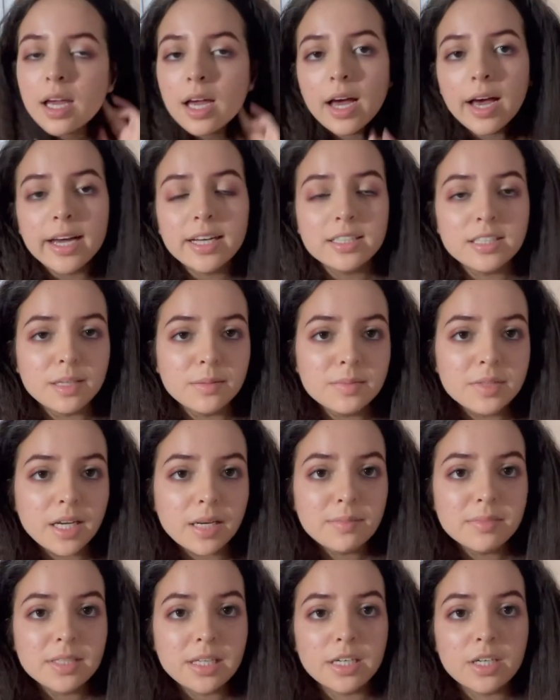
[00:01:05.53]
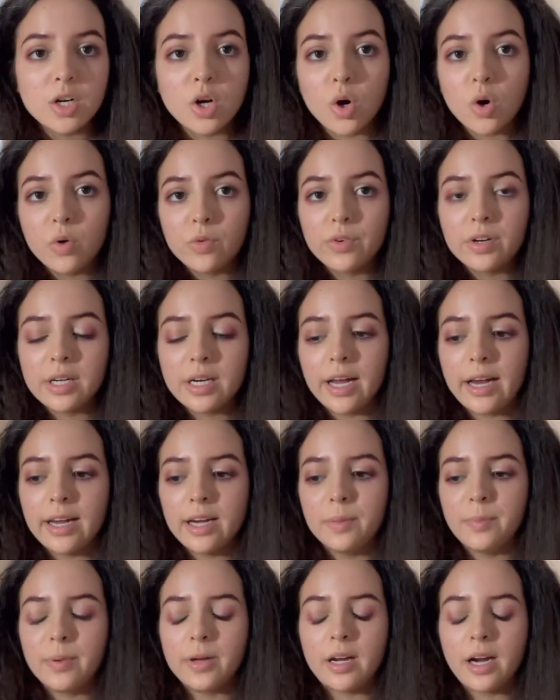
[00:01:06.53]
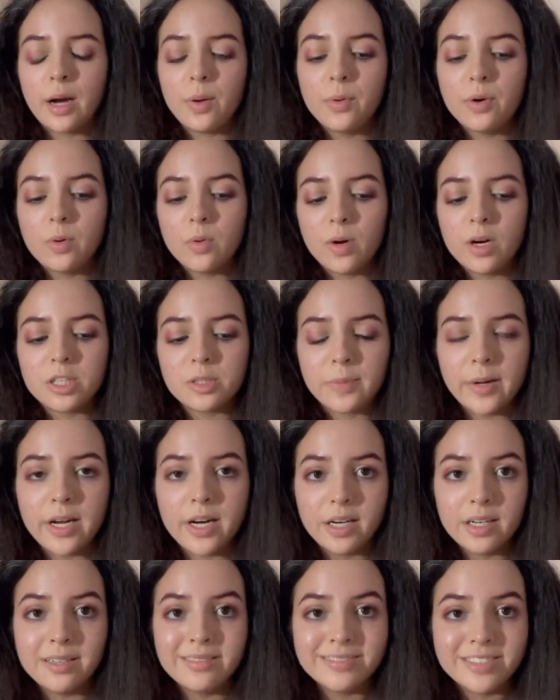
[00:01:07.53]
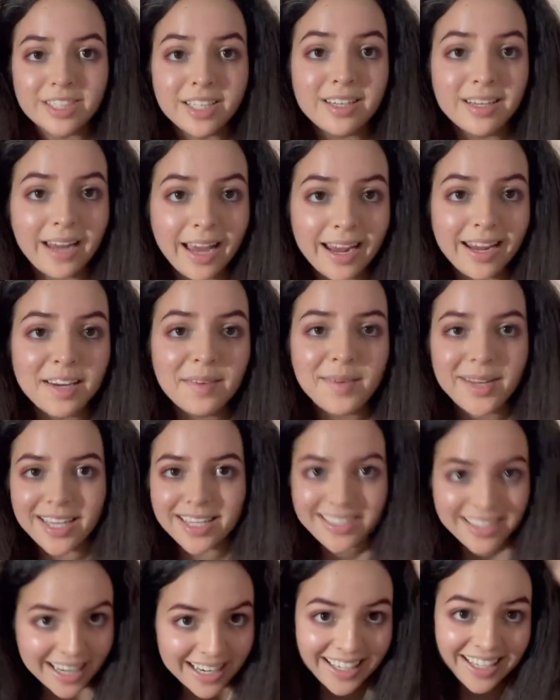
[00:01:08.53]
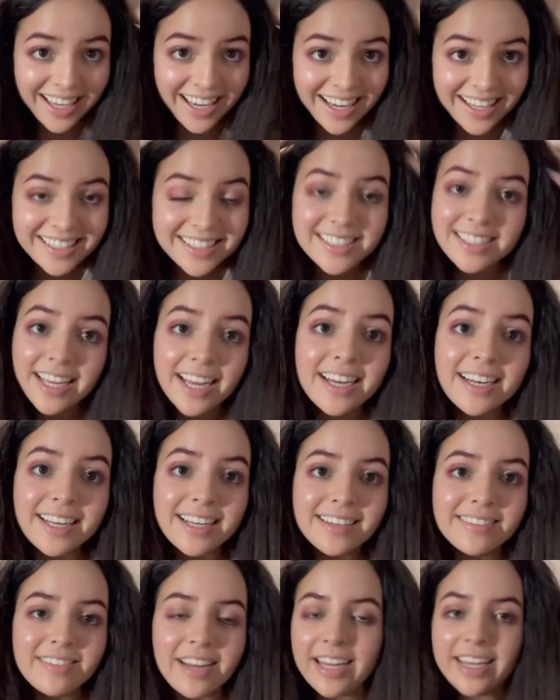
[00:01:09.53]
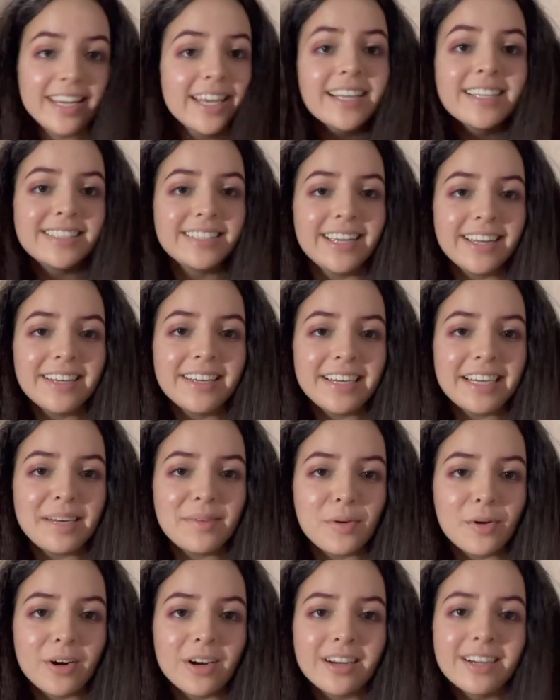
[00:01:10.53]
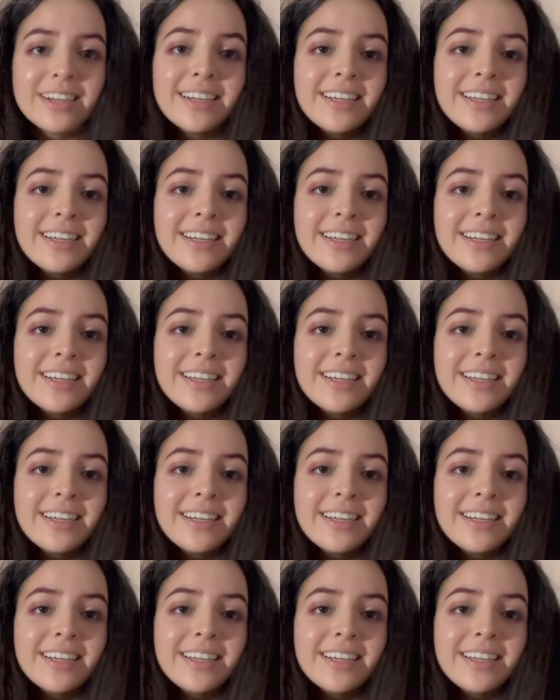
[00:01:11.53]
I sometimes let it overnight, but I want to wash my hair tonight because I can't stand it. I can't stand it anymore.